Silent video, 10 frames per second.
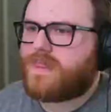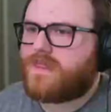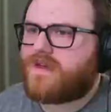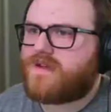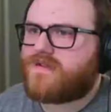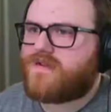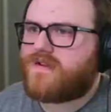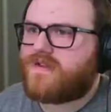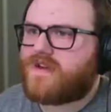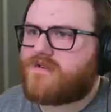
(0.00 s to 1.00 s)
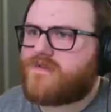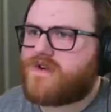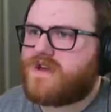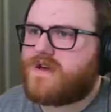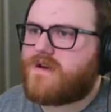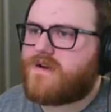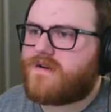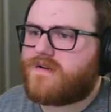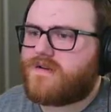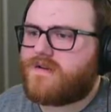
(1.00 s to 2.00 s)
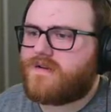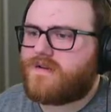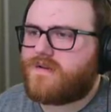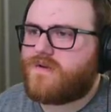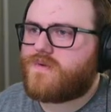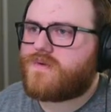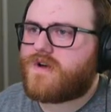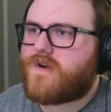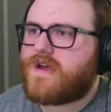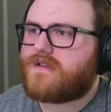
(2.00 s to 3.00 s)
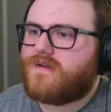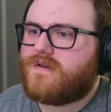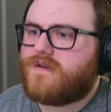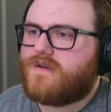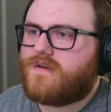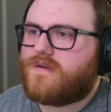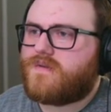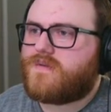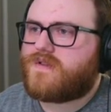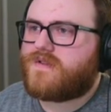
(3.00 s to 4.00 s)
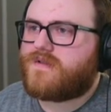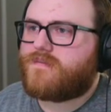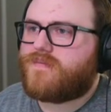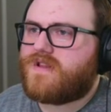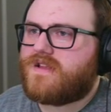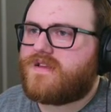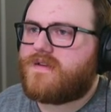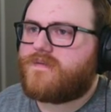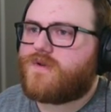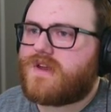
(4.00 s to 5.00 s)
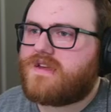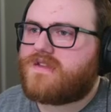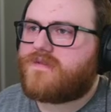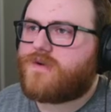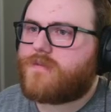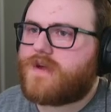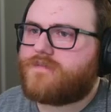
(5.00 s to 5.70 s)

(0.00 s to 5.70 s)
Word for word: Is there anything over here? Ooh, a crate. With plenty of goodies for me.